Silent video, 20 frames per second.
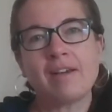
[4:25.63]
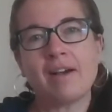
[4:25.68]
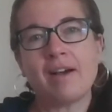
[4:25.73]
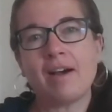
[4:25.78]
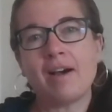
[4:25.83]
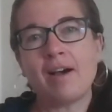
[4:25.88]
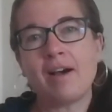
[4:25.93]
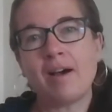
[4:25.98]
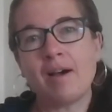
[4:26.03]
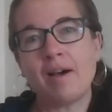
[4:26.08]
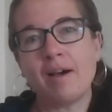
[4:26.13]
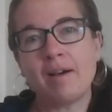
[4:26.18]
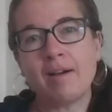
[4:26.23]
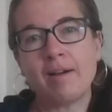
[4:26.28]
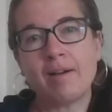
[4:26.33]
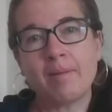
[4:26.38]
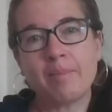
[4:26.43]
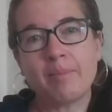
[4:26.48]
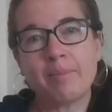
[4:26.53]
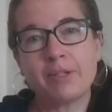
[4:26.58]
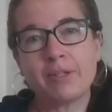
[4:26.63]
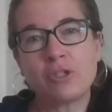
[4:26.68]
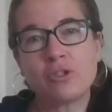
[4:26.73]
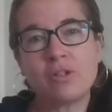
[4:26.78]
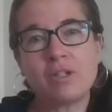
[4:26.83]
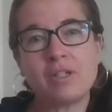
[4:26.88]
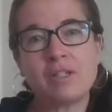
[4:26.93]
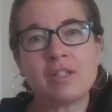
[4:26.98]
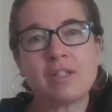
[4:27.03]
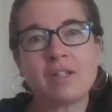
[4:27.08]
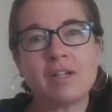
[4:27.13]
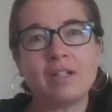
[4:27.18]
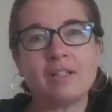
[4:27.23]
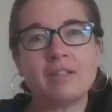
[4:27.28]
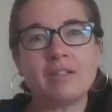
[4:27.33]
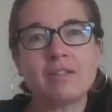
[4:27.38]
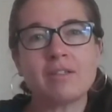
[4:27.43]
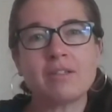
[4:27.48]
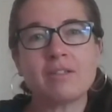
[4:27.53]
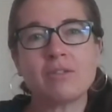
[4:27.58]
Patrice
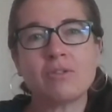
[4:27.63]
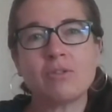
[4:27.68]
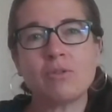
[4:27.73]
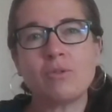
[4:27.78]
Cullors,